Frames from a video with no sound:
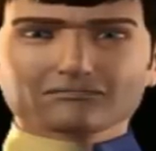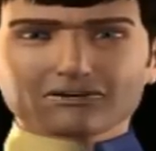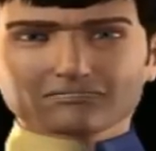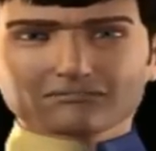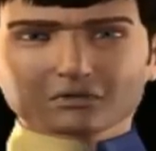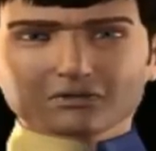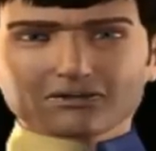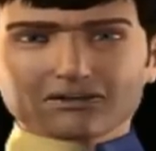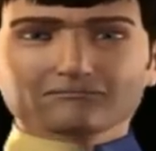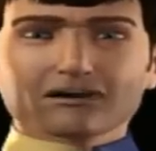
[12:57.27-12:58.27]
And
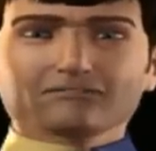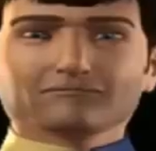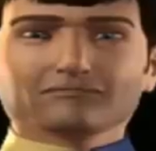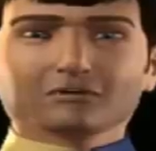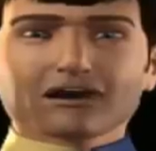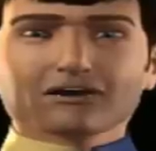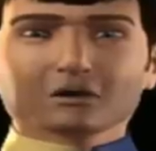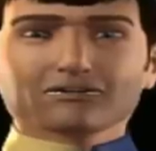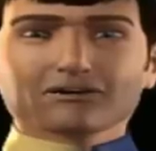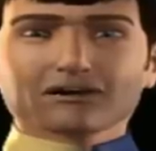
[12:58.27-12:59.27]
so, I'm happy to
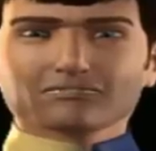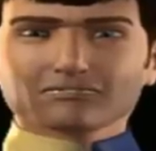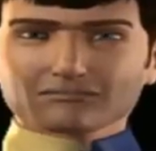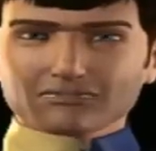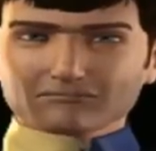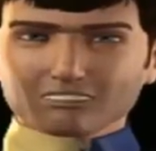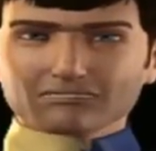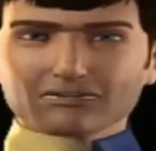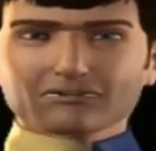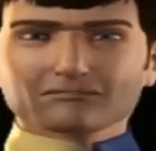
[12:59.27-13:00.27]
talk to you about any
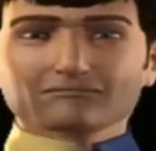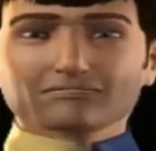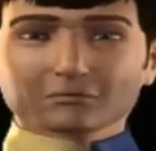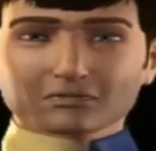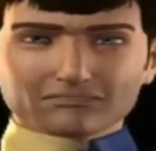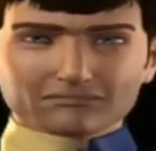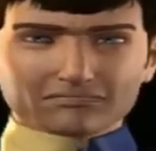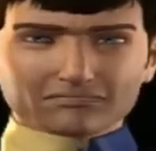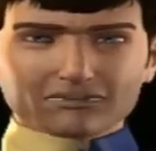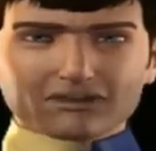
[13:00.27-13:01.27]
subject except
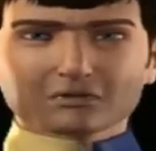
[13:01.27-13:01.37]
wolves.